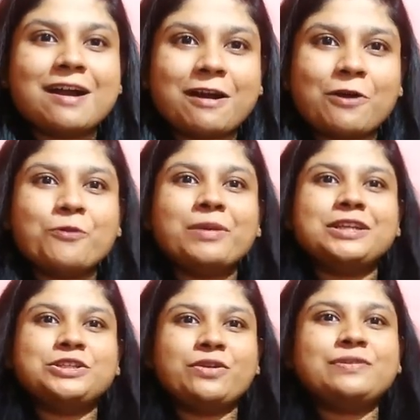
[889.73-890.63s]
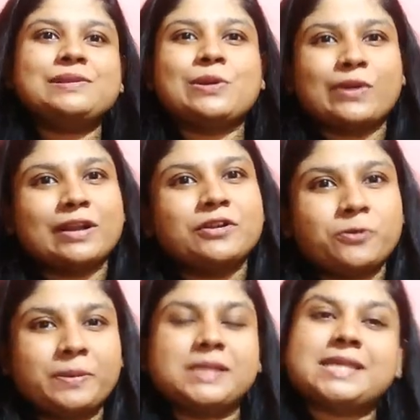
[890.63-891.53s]
how much of local
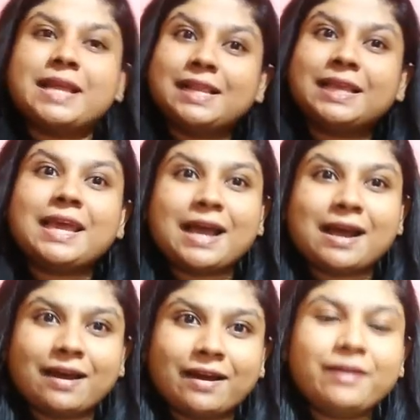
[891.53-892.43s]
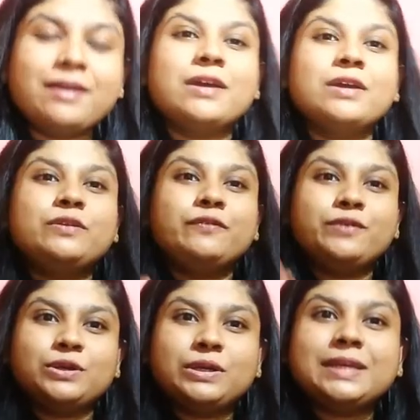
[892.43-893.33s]
rupees LKR
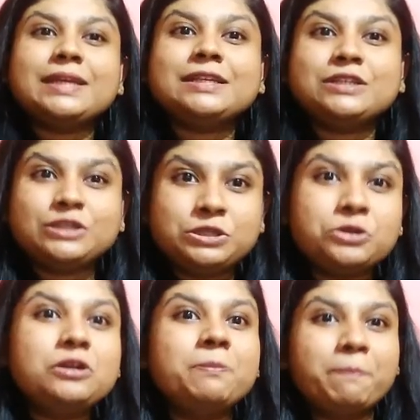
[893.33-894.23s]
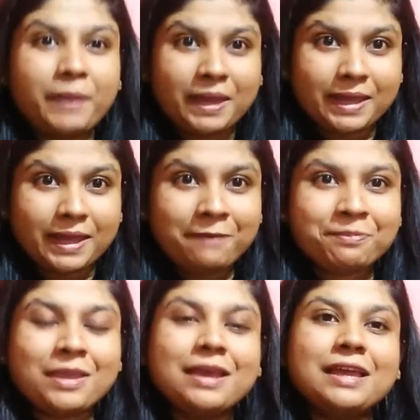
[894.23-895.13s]
we should pay
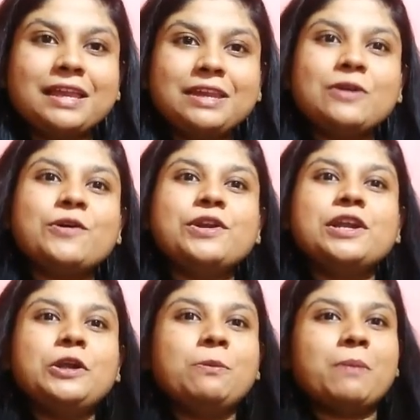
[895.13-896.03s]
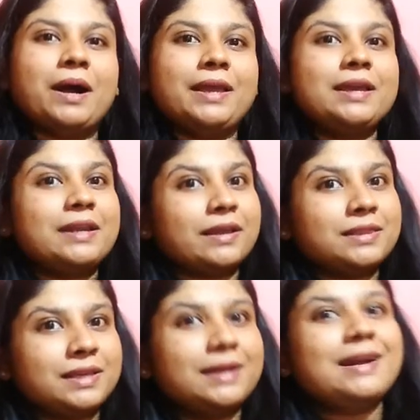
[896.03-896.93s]
in order to buy
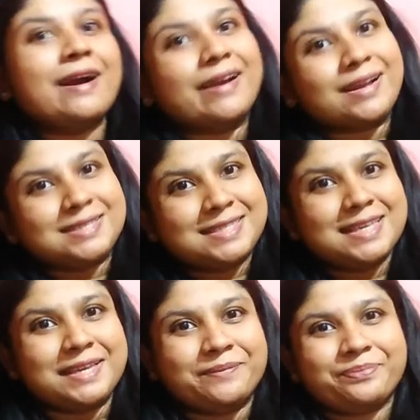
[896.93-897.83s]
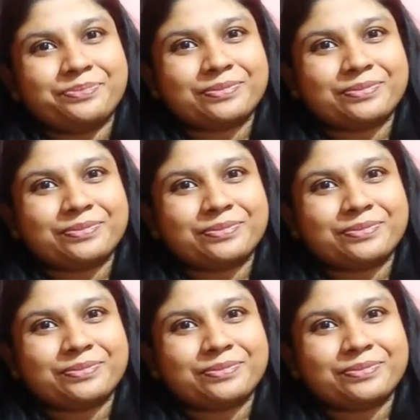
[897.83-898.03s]
another currency.